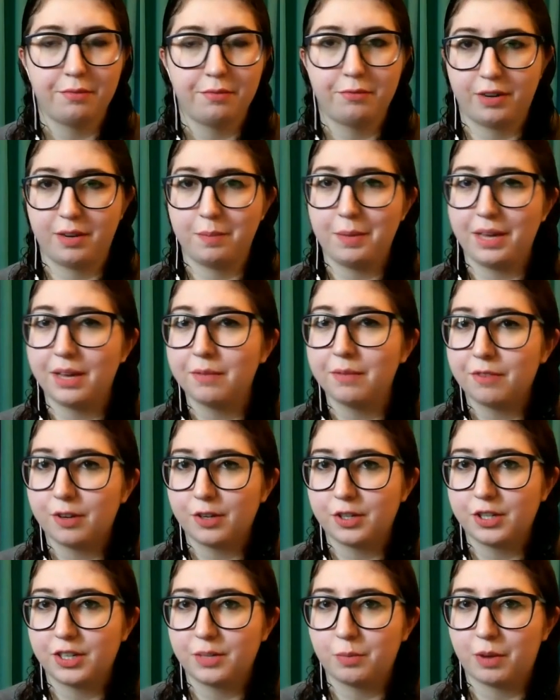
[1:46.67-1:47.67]
freemium
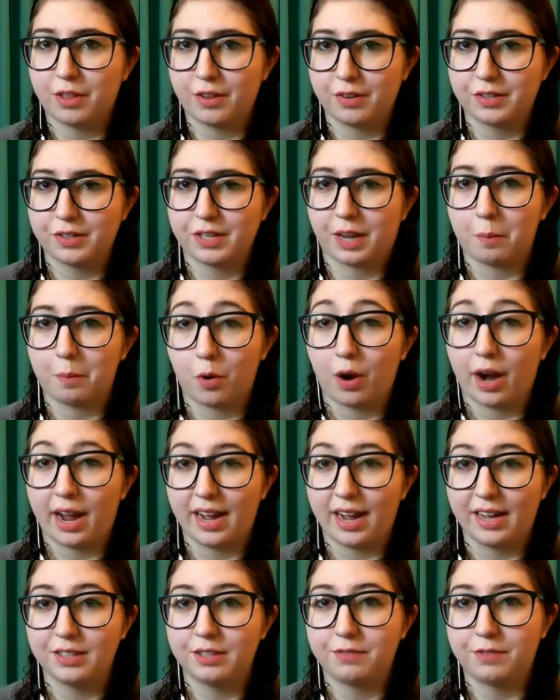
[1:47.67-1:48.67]
version where there's like more
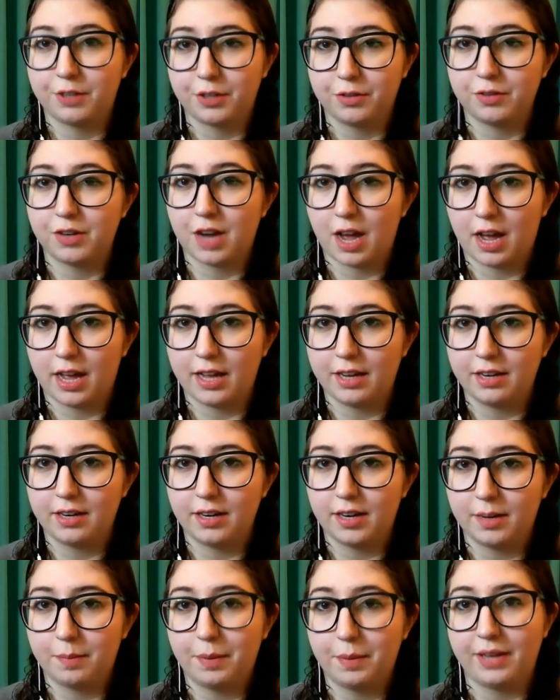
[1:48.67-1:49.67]
ads if you're not
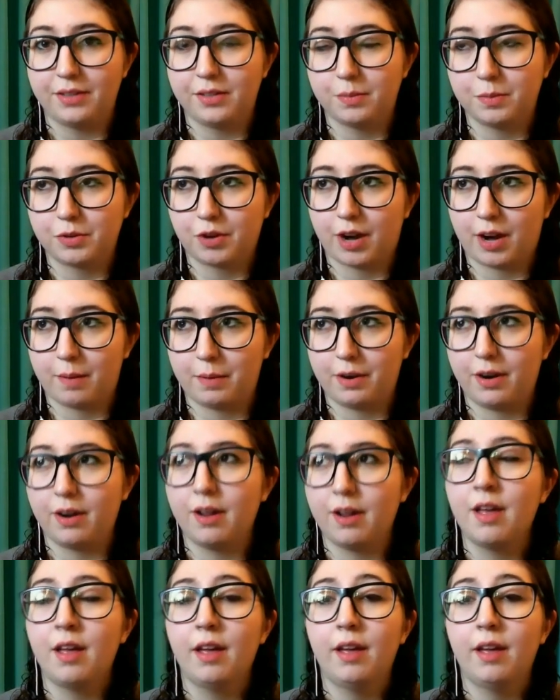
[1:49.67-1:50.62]
a paid subscriber.